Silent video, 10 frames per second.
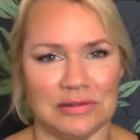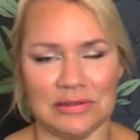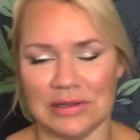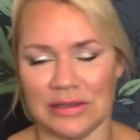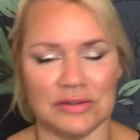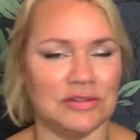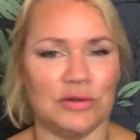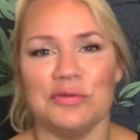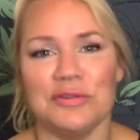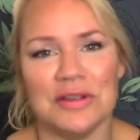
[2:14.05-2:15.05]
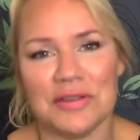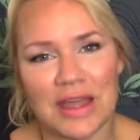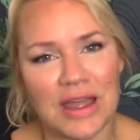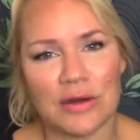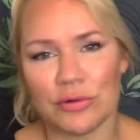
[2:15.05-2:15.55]
like softening the
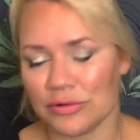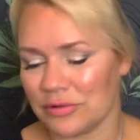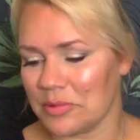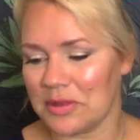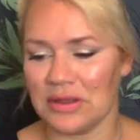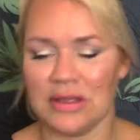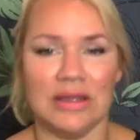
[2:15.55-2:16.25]
hair or something.